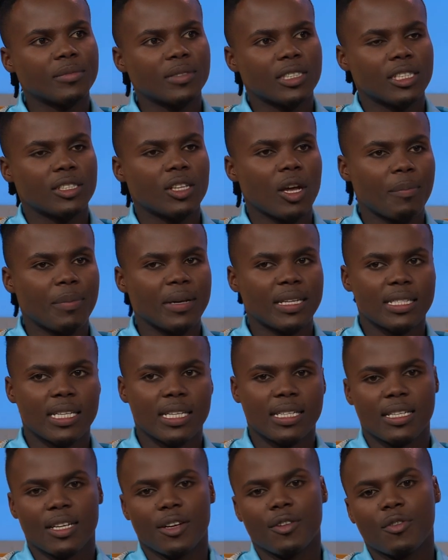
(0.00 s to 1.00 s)
she's our big
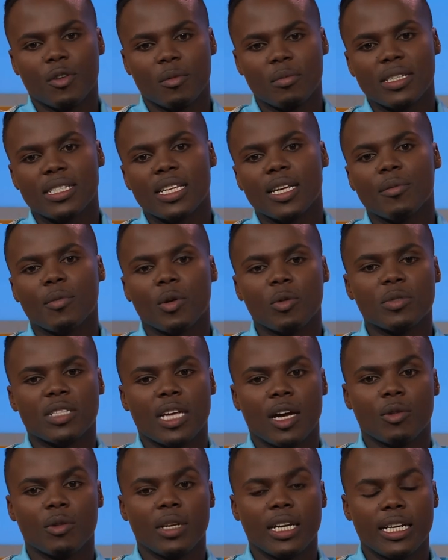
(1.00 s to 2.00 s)
sister from the same
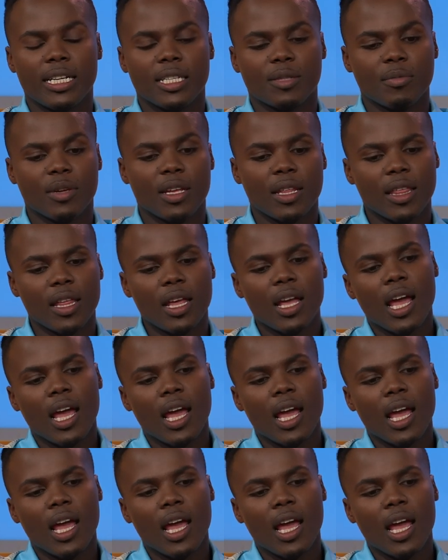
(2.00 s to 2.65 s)
hometown, Lady Smith.